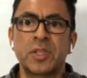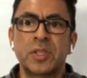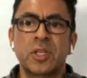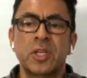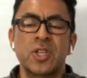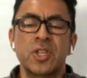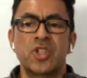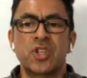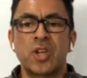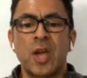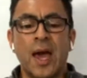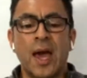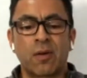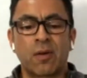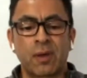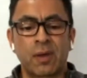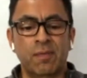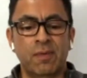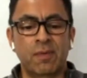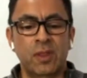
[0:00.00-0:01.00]
What's
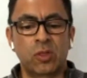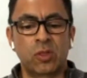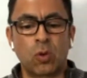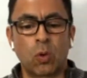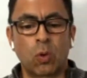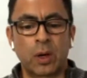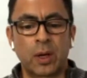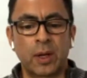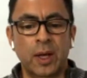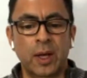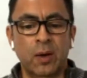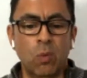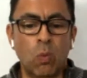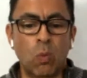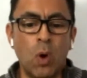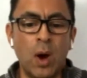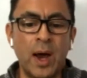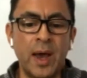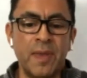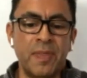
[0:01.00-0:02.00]
shadow inventory
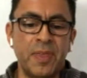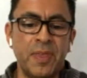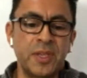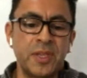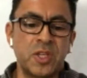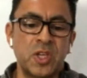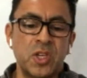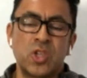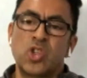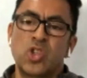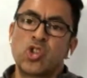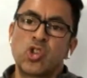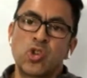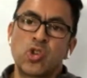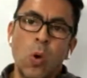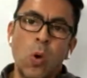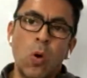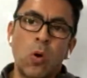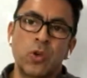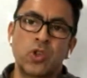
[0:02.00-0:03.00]
and why this is
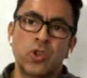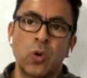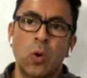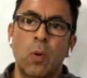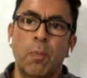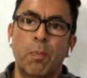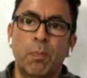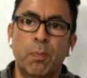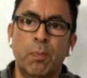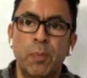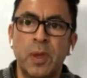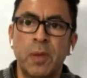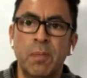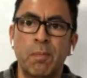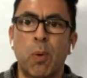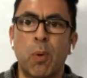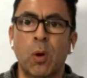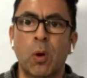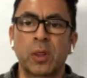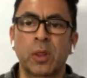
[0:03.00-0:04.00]
so
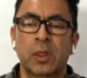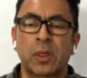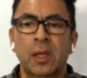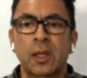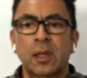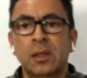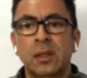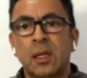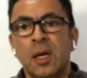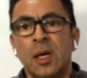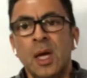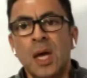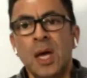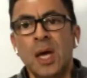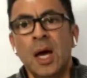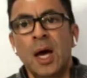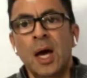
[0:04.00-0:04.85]
important?